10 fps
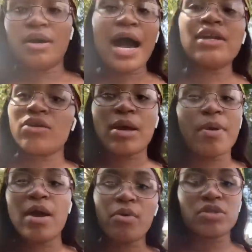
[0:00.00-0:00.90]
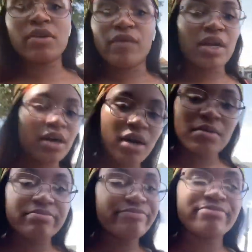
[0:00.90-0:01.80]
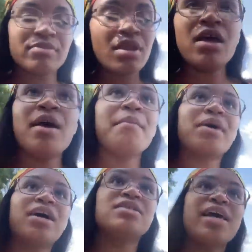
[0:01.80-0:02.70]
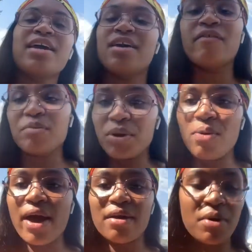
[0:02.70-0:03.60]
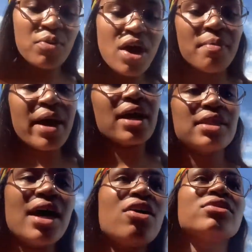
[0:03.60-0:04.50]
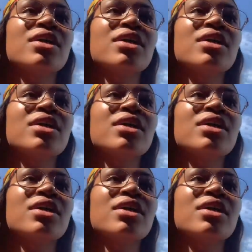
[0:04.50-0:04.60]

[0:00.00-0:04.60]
I know they probably woke Savannah up because they can never be quiet. But we are back at the house,